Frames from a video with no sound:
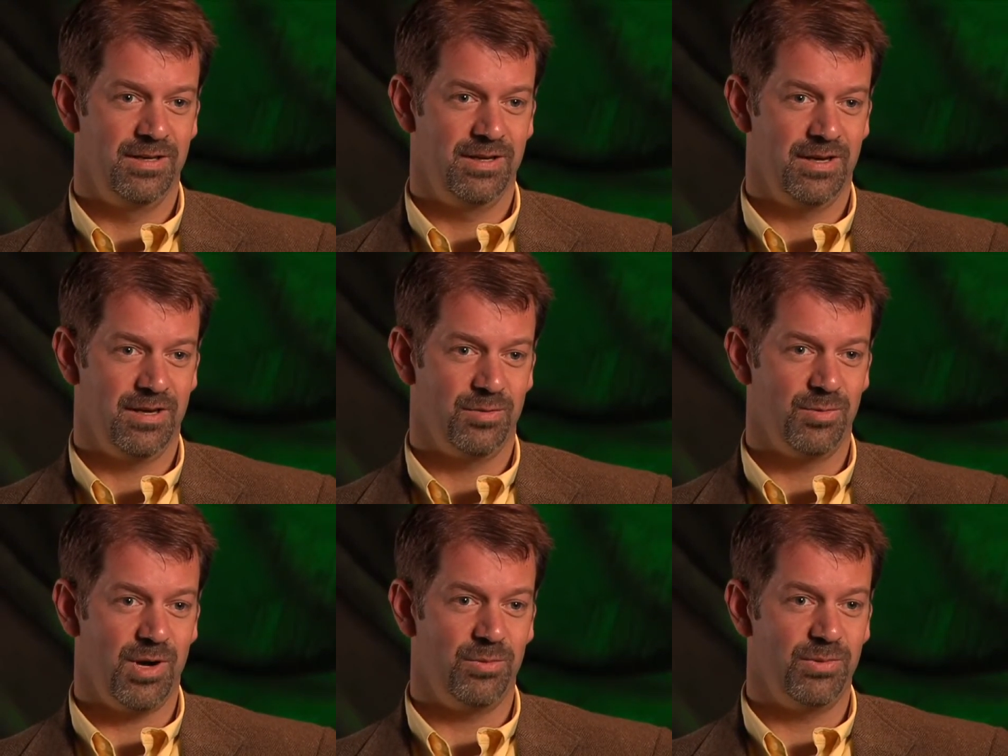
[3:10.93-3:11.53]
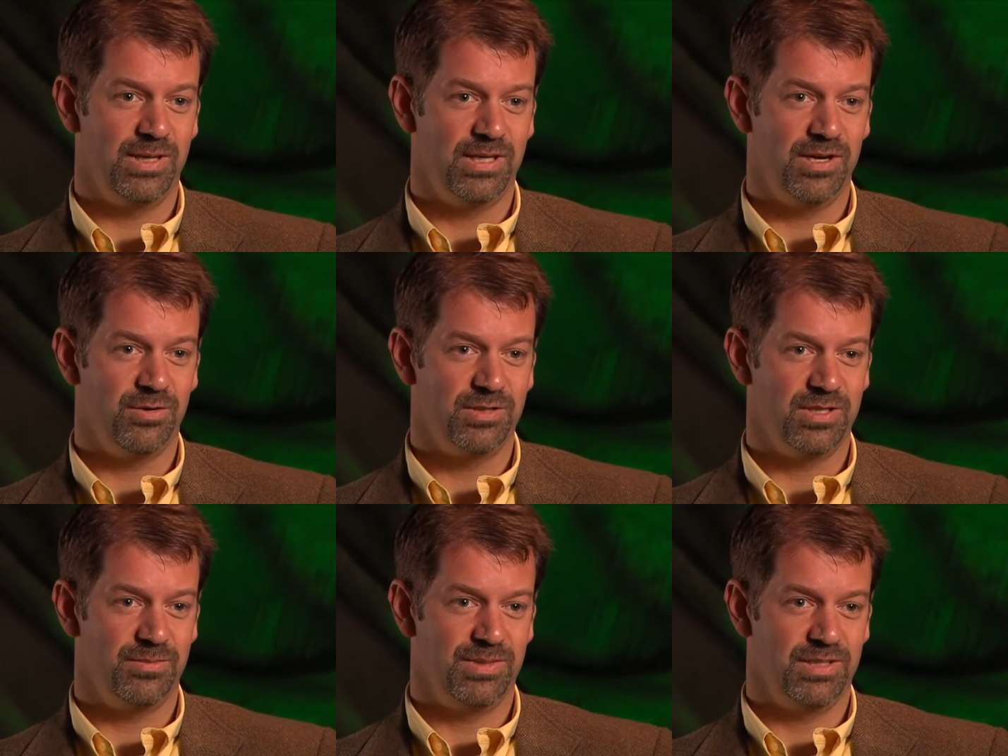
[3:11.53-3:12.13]
what we know
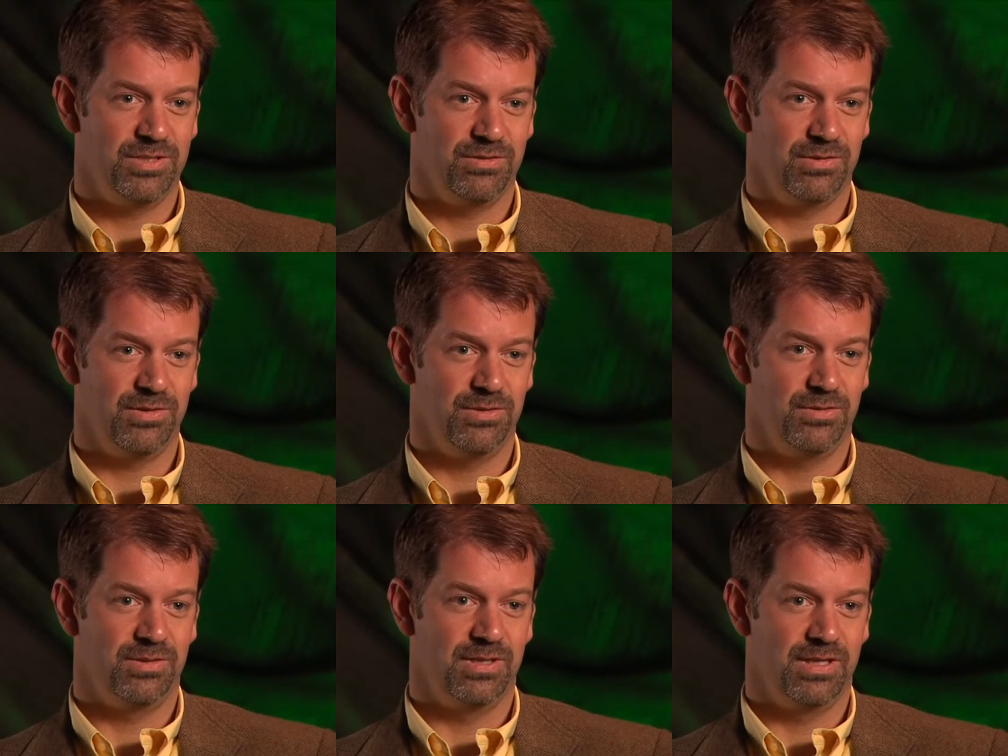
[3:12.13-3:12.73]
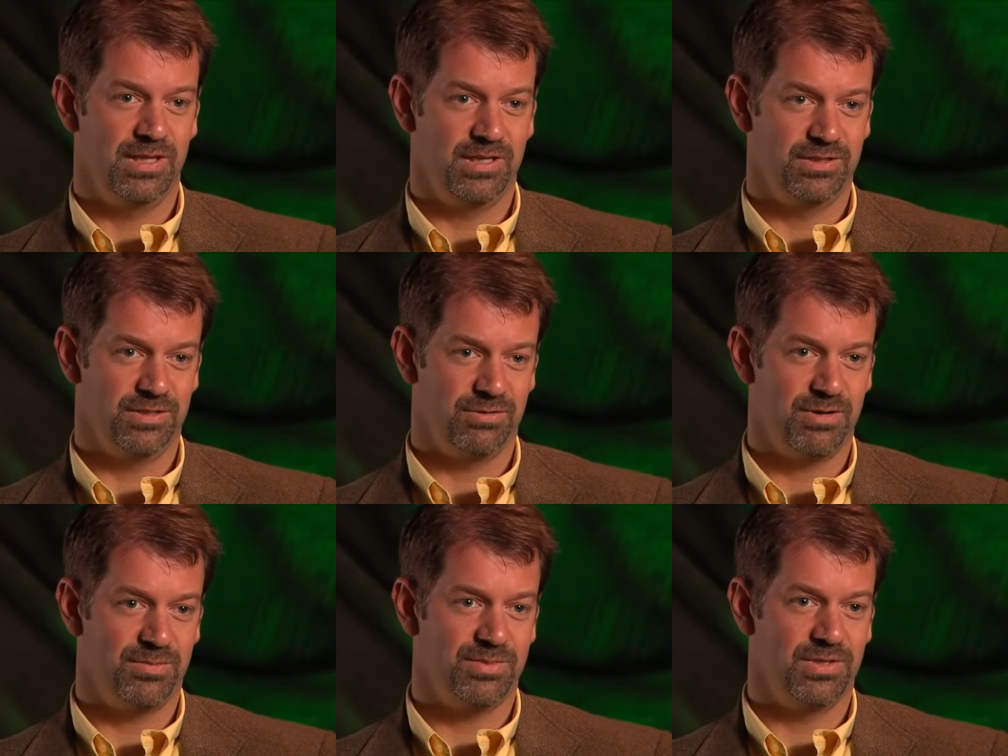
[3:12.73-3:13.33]
to be true in
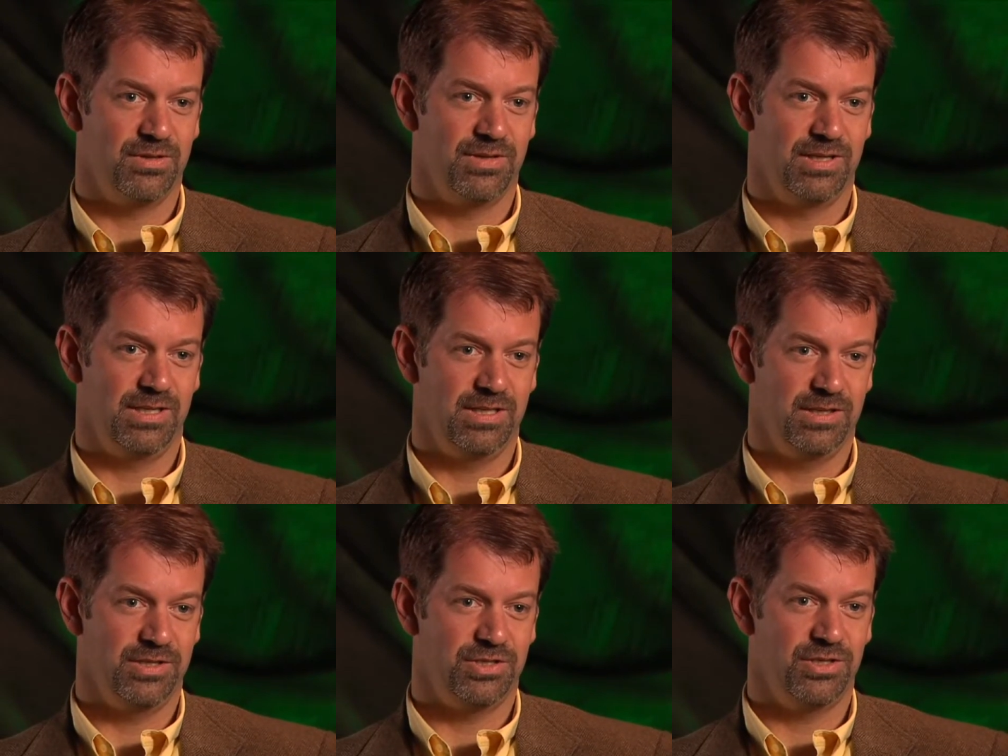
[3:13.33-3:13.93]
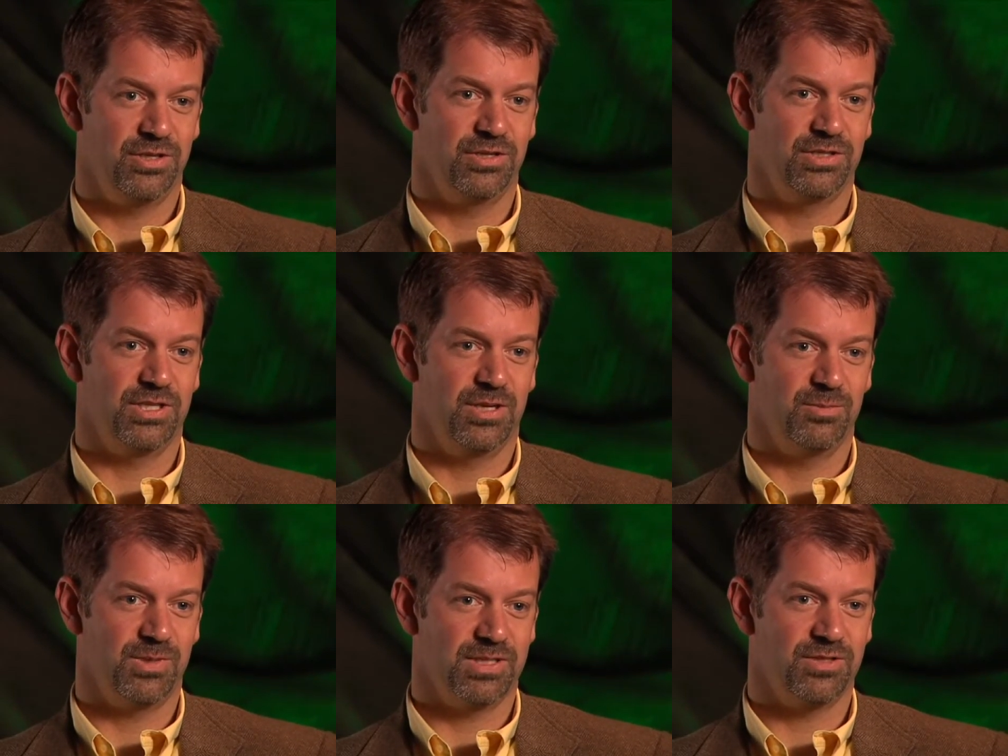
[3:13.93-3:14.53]
Scripture and in the church
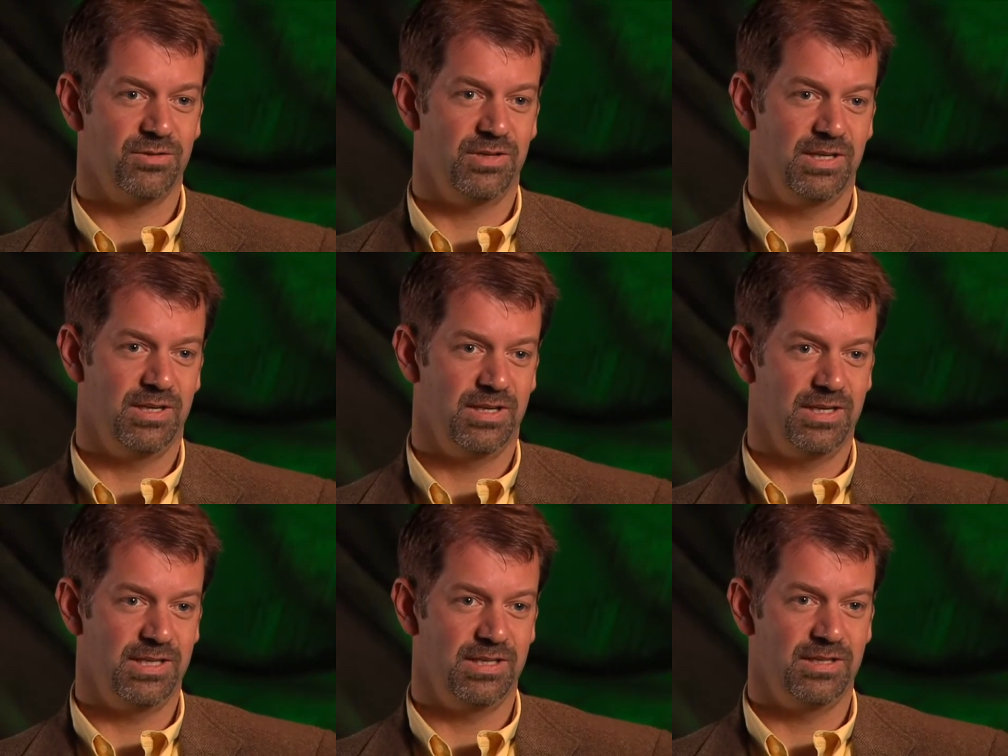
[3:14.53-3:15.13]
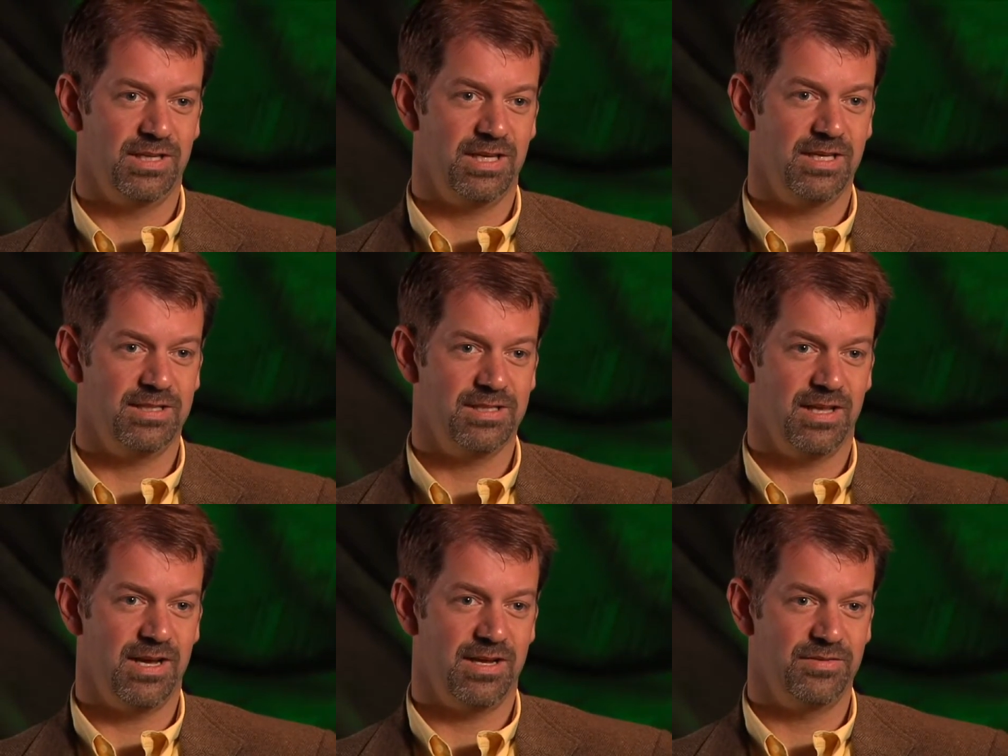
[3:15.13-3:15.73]
and what's going on in the
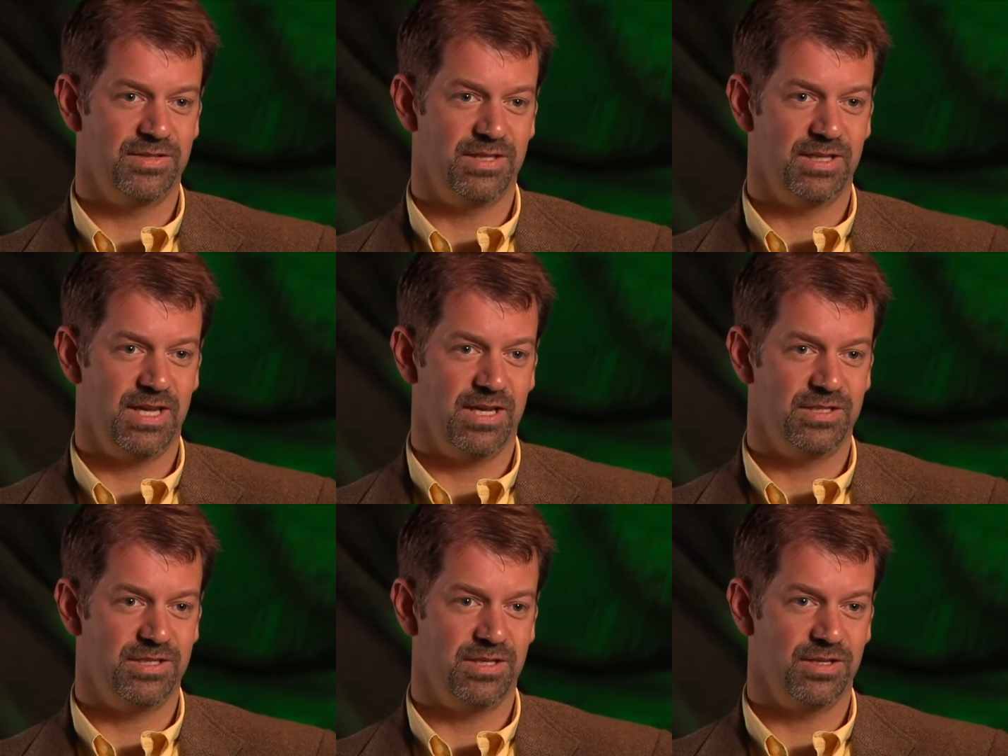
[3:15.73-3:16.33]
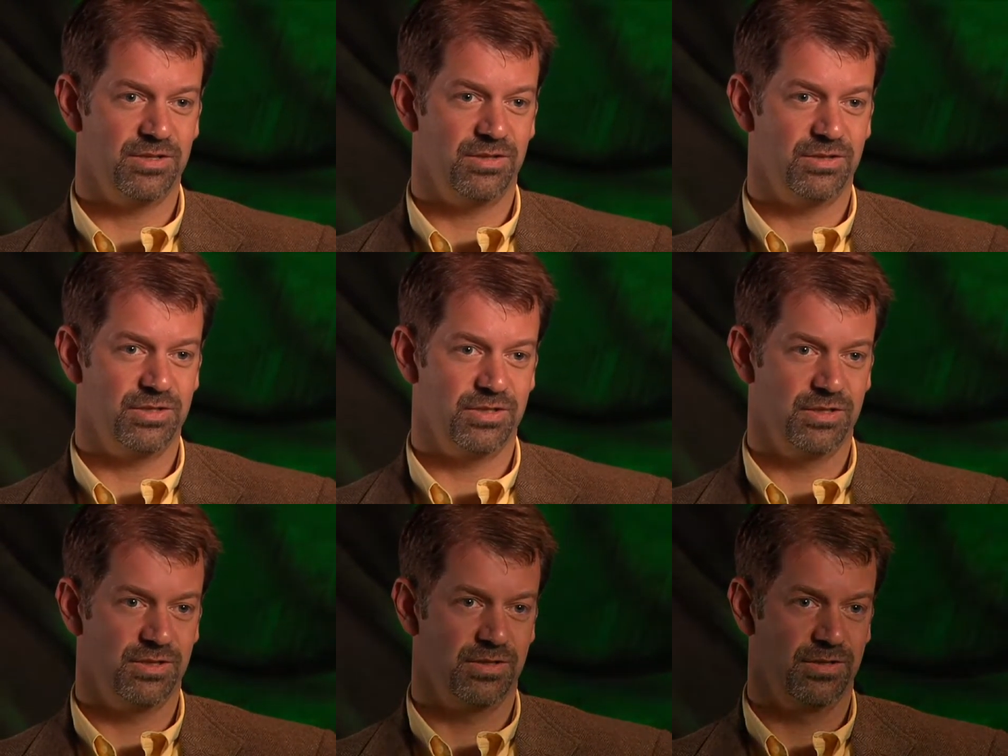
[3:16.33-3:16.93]
kids' lives engaged in
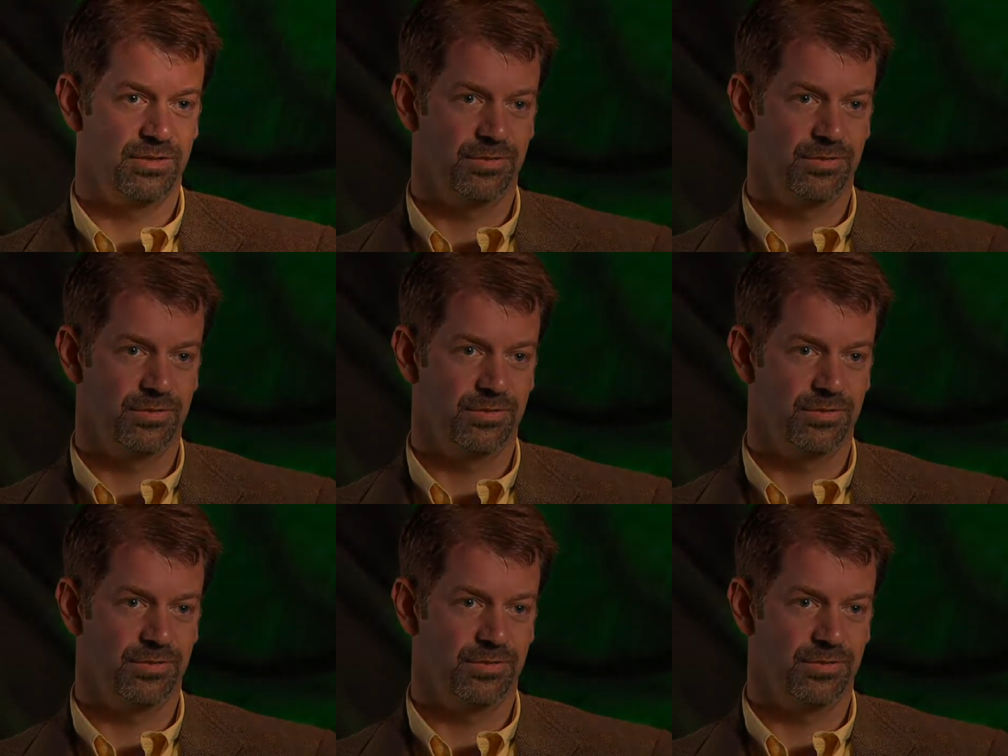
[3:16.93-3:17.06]
culture.